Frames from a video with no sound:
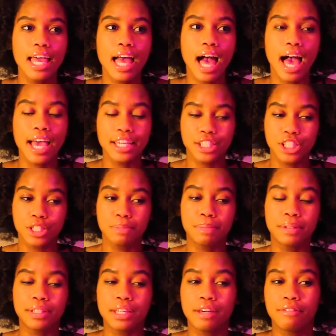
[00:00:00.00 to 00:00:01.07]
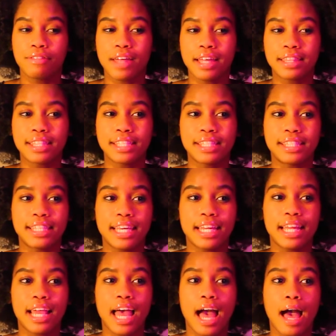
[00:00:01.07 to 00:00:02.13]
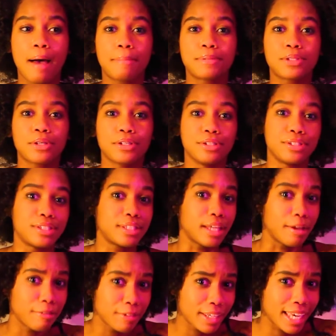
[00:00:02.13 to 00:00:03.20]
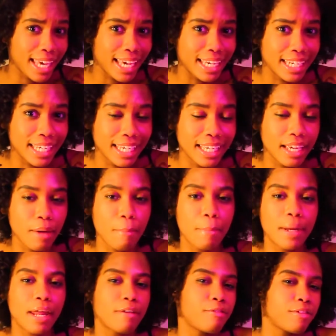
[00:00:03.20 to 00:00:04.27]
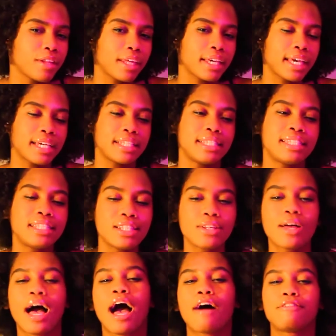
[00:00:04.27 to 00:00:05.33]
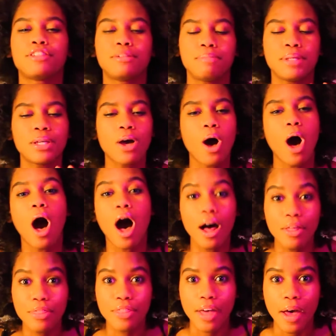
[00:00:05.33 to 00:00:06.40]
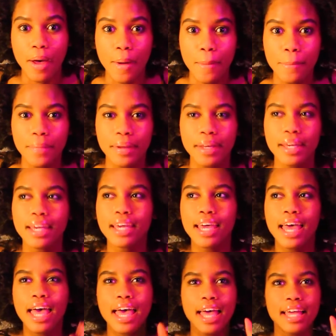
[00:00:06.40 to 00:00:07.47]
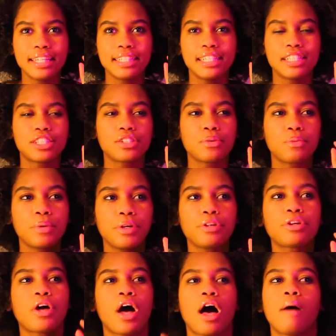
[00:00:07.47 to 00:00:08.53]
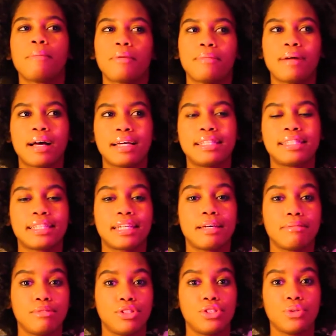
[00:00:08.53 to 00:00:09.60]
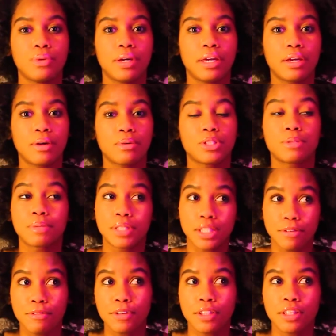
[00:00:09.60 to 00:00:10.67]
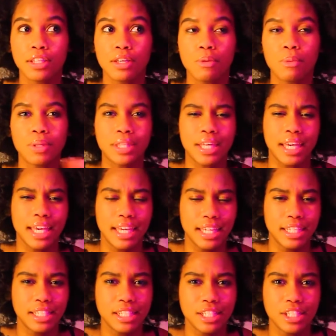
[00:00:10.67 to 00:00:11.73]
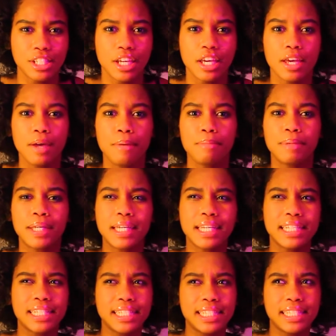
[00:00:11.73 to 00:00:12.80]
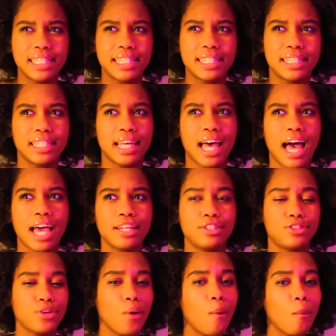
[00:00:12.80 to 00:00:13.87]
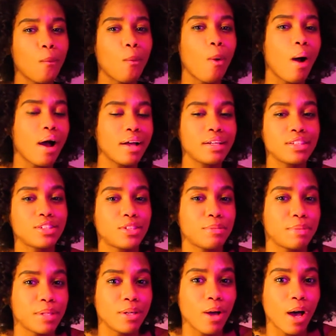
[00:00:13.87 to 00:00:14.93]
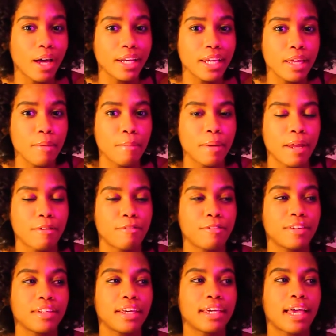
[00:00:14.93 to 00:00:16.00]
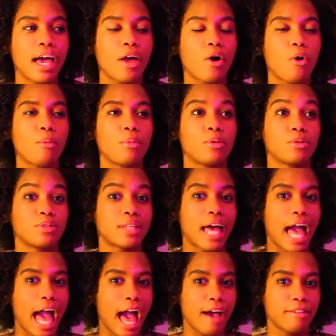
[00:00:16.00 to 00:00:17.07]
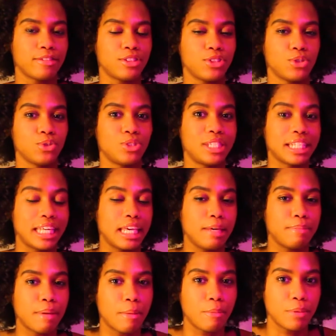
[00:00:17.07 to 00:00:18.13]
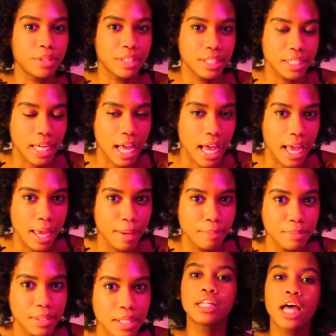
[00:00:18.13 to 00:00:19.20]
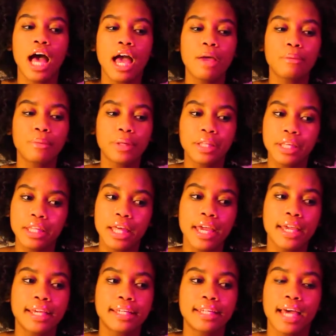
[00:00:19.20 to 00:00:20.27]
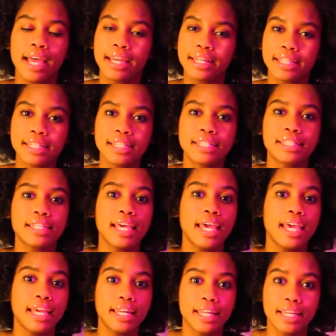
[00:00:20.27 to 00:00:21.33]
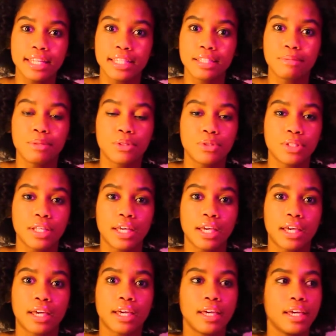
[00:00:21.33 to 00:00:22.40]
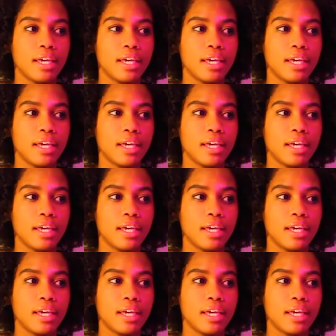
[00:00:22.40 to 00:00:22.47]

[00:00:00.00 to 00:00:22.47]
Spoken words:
I just believe that these dating apps are suffocating, but I feel like I still have to be on them. And it's a weird compromise that I'm doing, specifically with Hinge, because I don't want to be on it, but I feel like I almost have to keep up with the times. I really like 90s, 80s music.